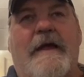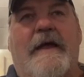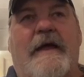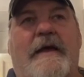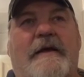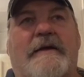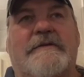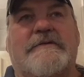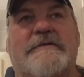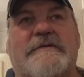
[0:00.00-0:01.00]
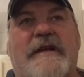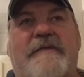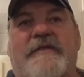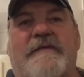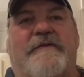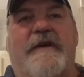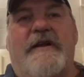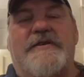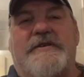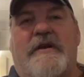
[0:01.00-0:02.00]
and even the
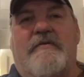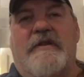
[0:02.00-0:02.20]
finish, you know,